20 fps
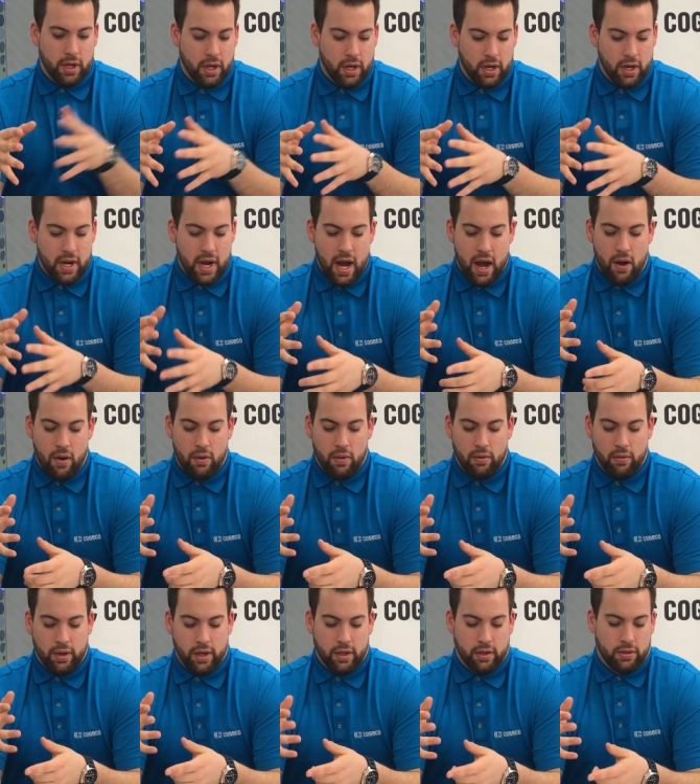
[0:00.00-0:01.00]
me
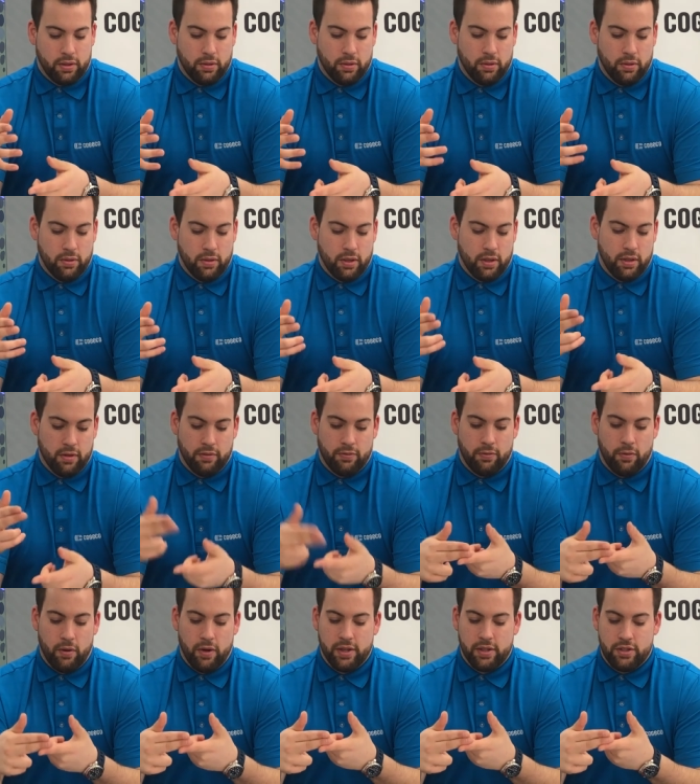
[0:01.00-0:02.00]
now include the
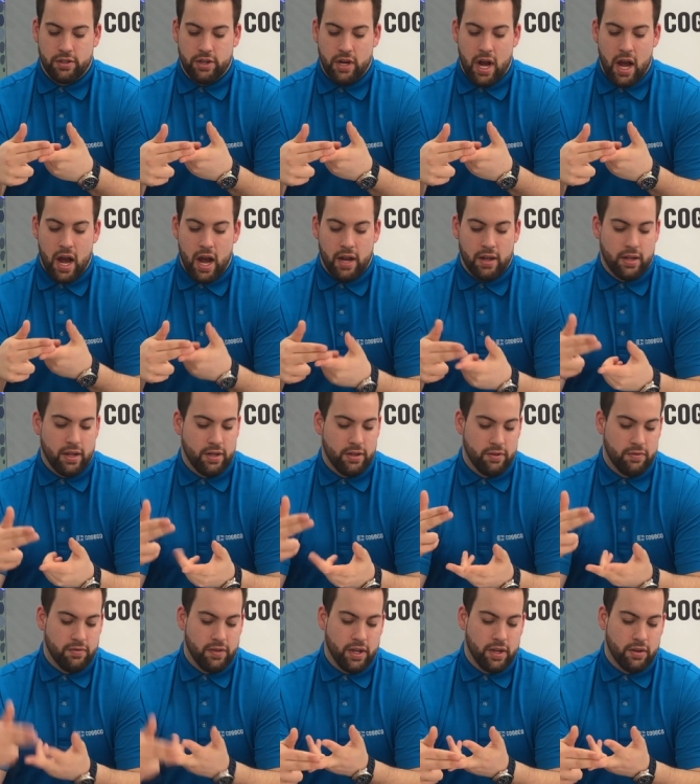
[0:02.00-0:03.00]
voice chat, they
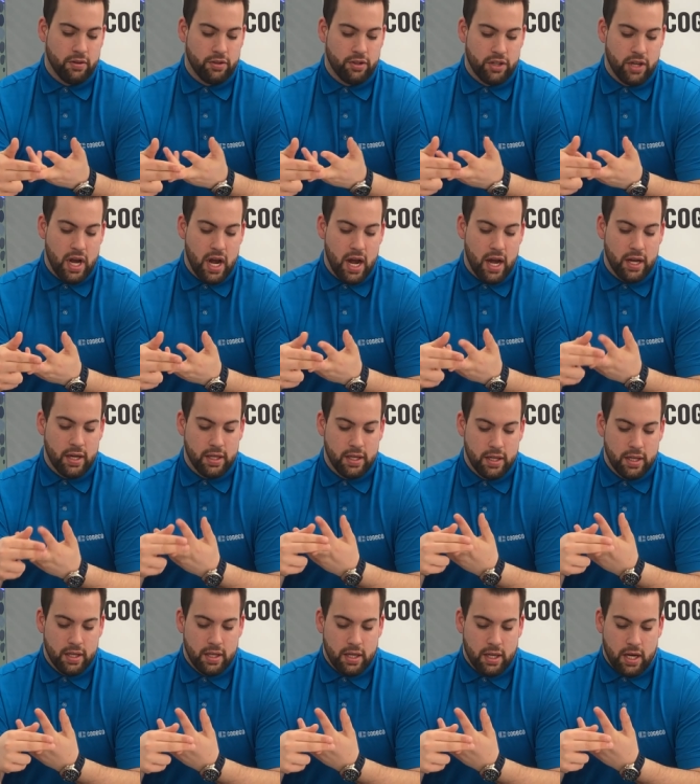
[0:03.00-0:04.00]
do video chat,
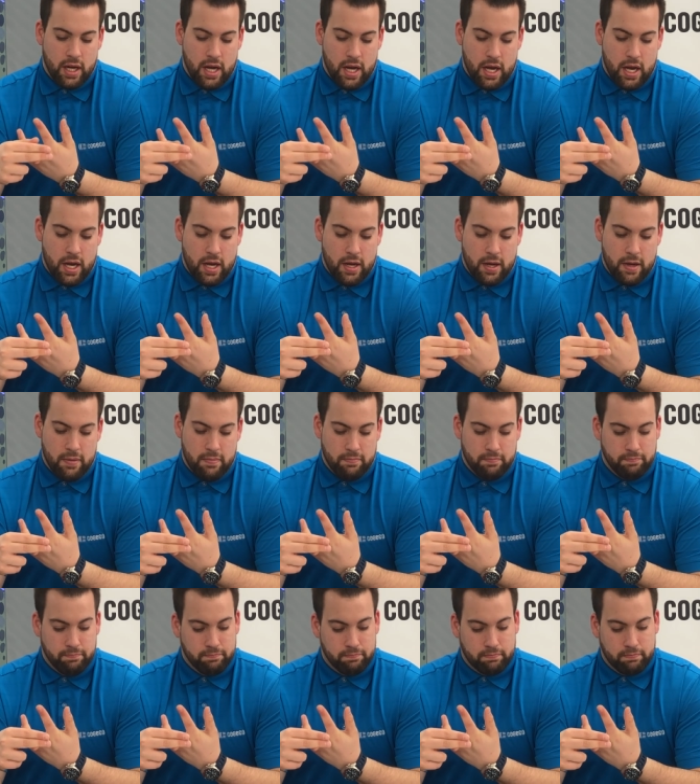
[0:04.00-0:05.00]

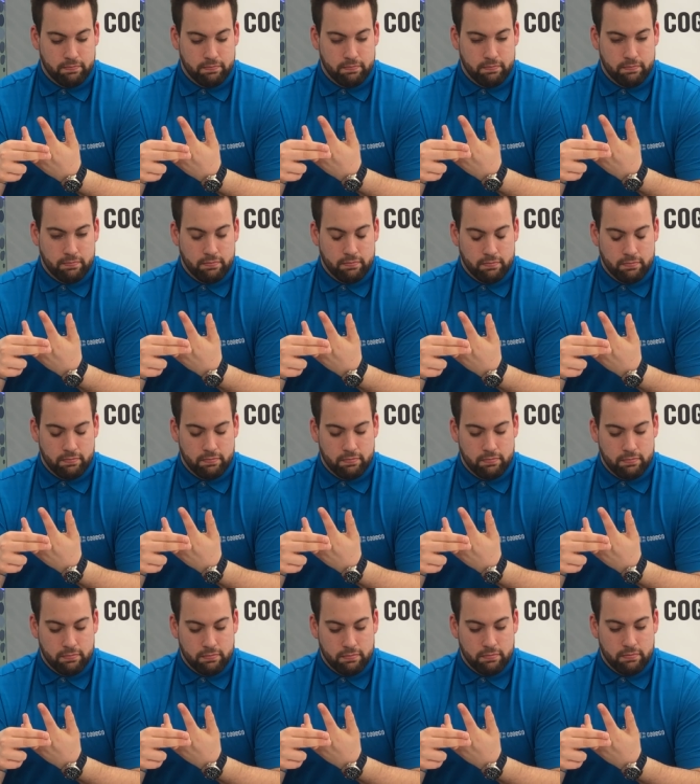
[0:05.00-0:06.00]
um,
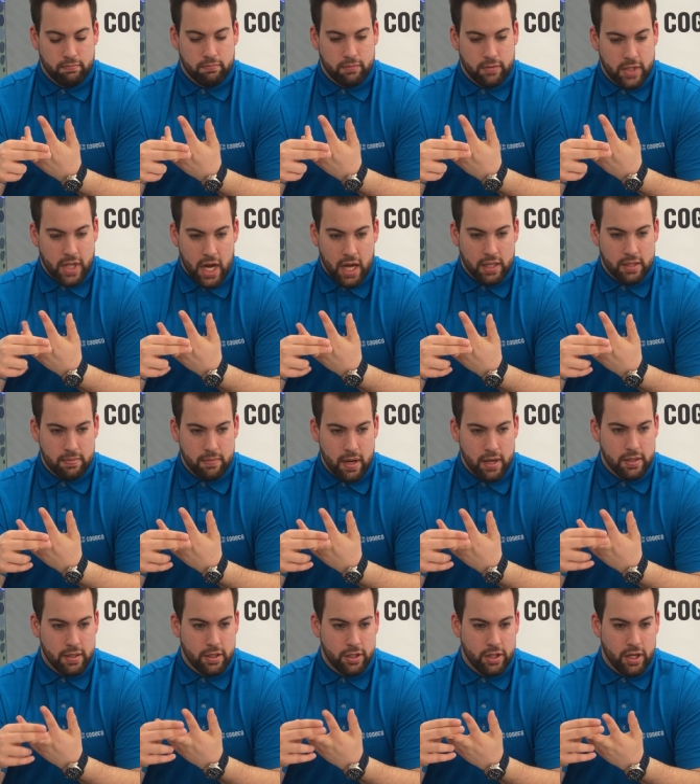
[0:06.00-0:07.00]
text messaging, text
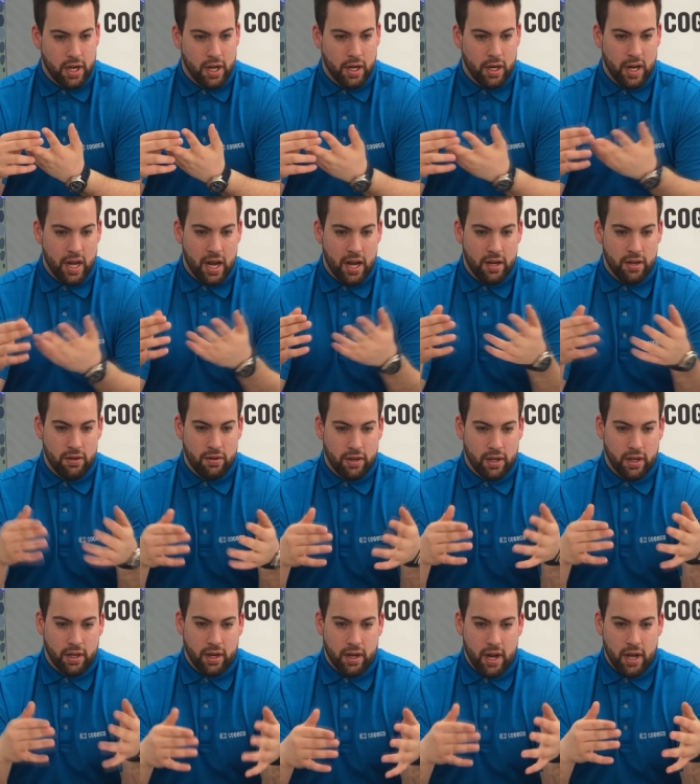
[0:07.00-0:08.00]
messaging, and you
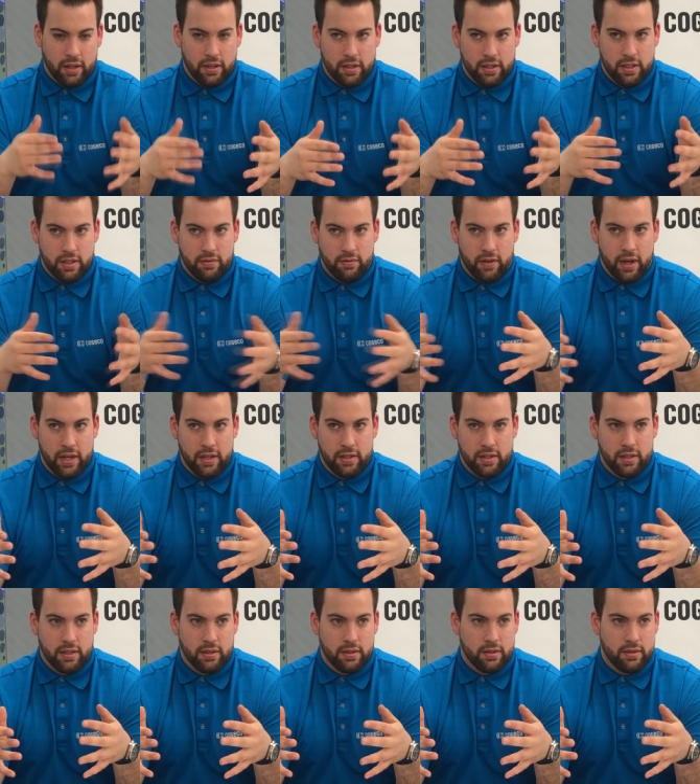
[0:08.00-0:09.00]
can connect these
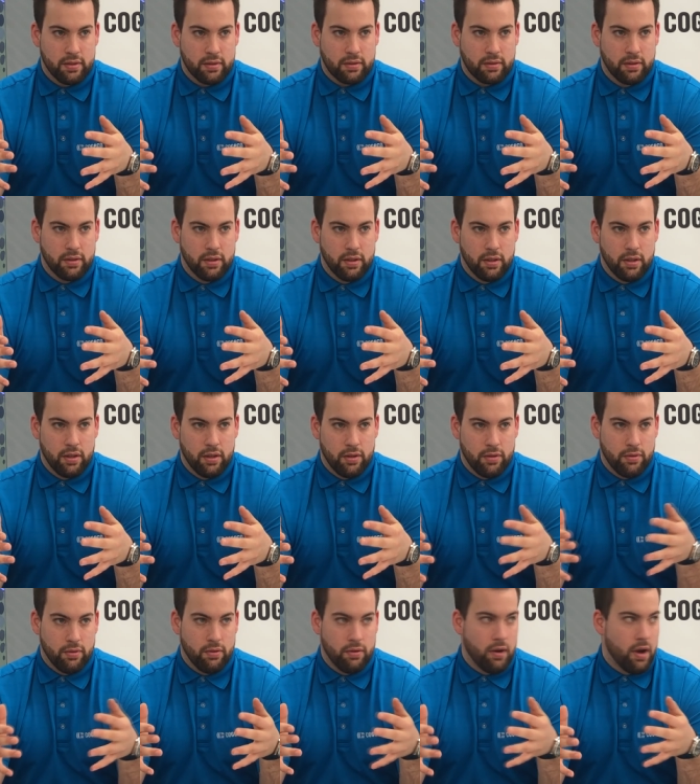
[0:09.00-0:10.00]
devices
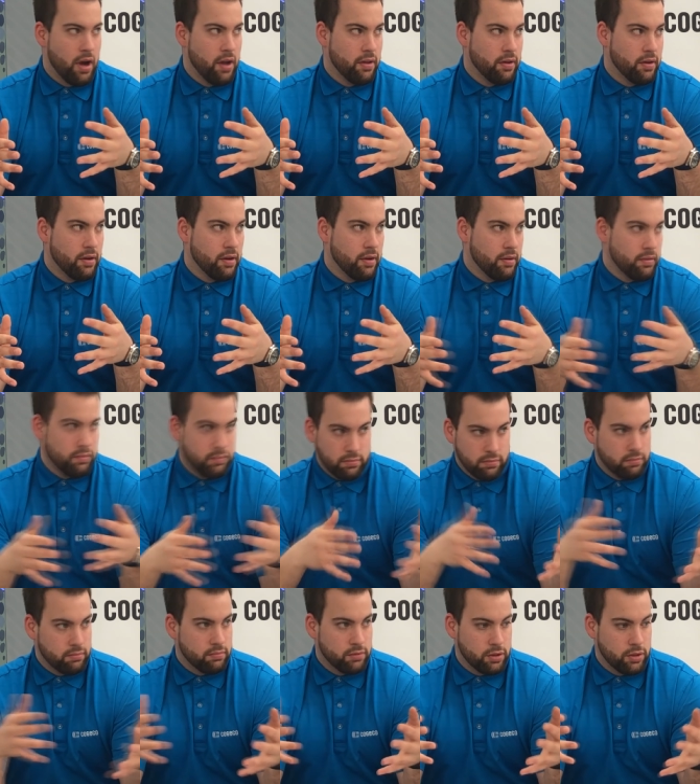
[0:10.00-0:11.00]
through other
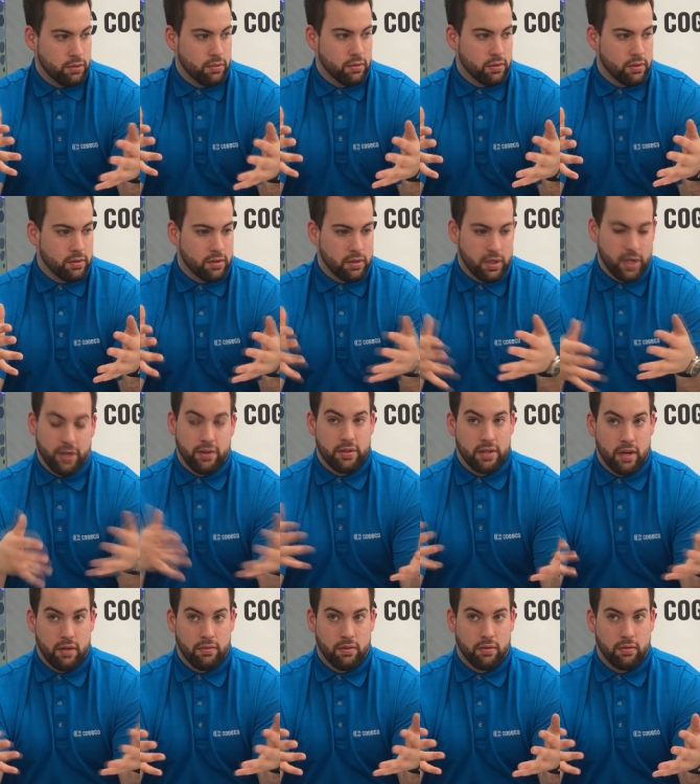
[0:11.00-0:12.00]
tools like your
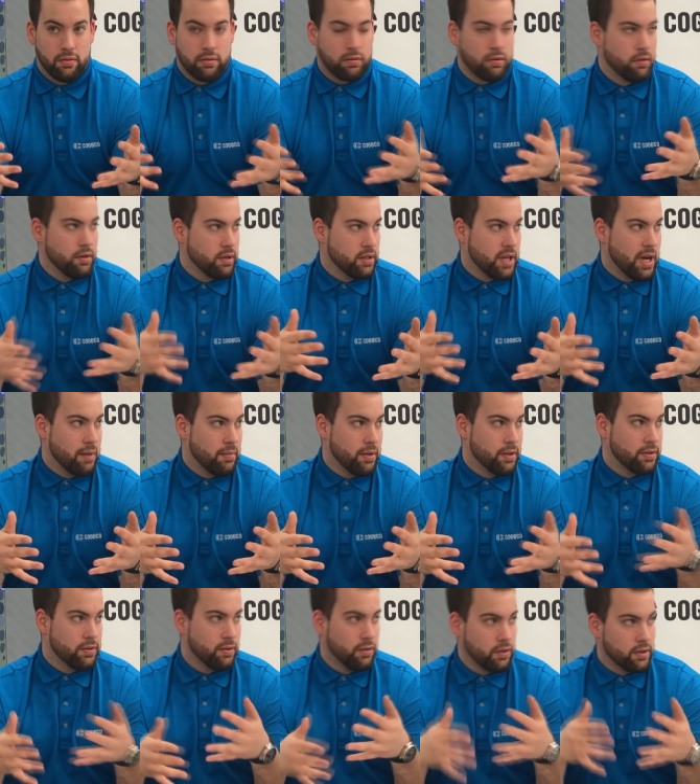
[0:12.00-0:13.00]
cell phone your
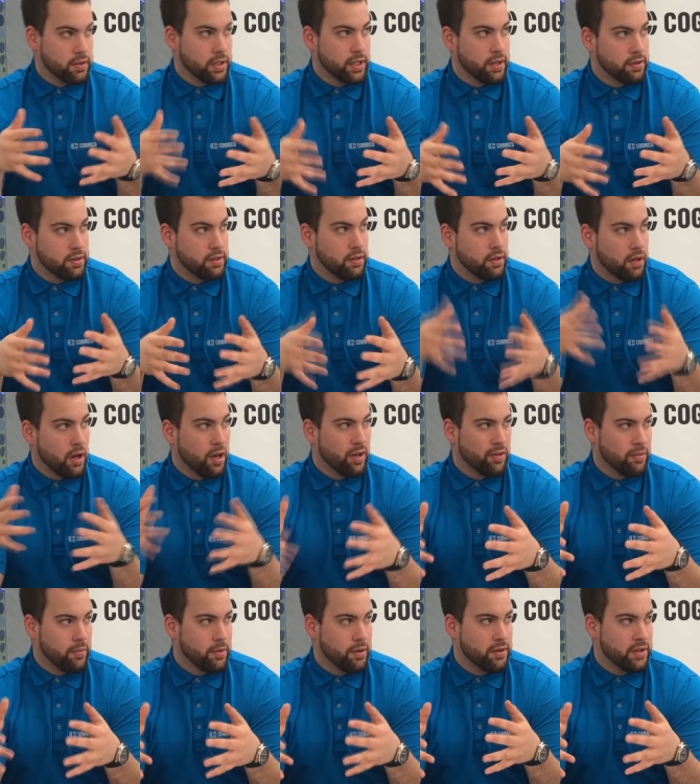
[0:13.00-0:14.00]
tablet. So it looks like you're still
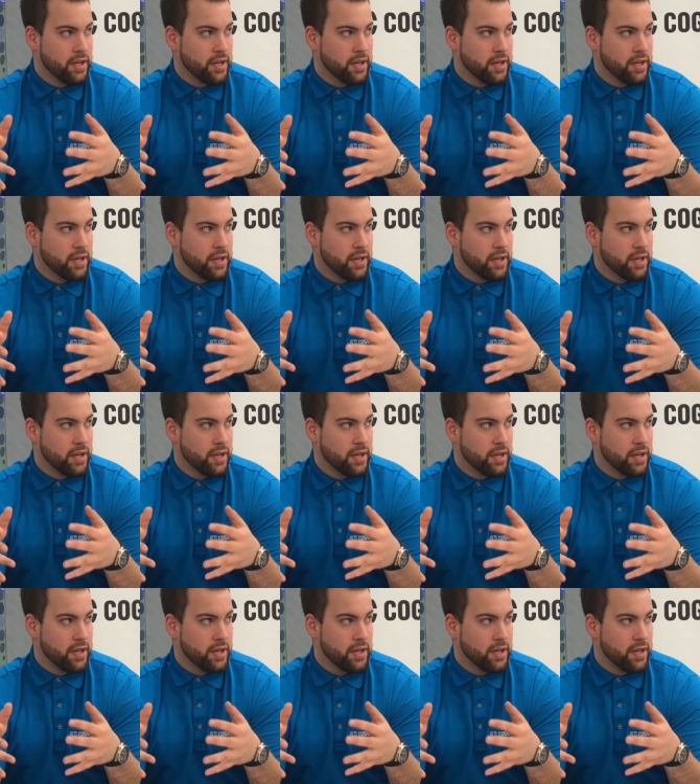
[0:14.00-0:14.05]
calling from